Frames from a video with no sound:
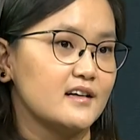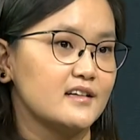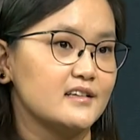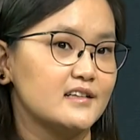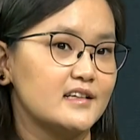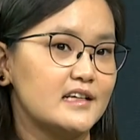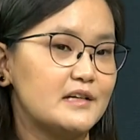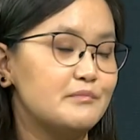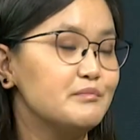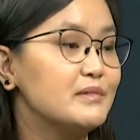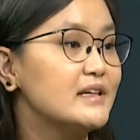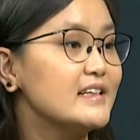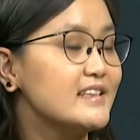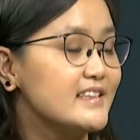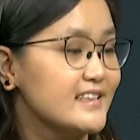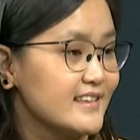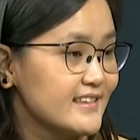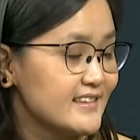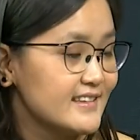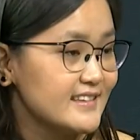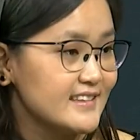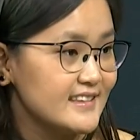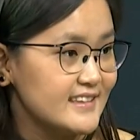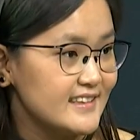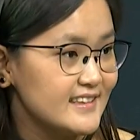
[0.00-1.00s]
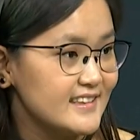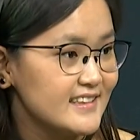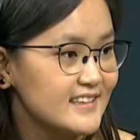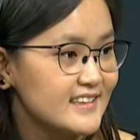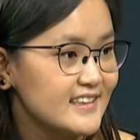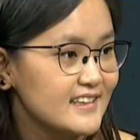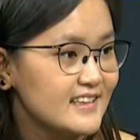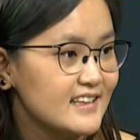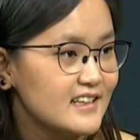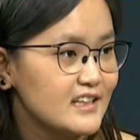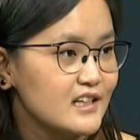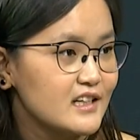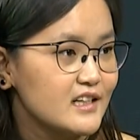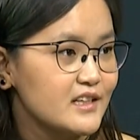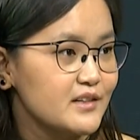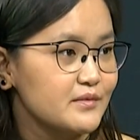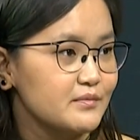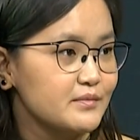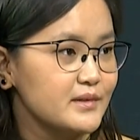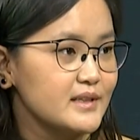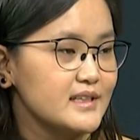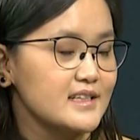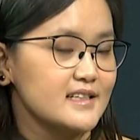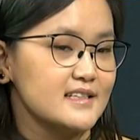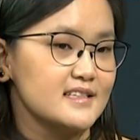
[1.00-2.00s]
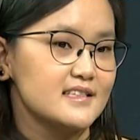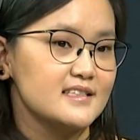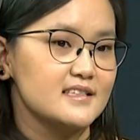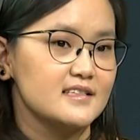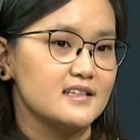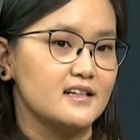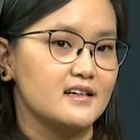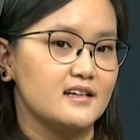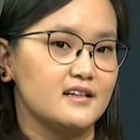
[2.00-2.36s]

immediately, because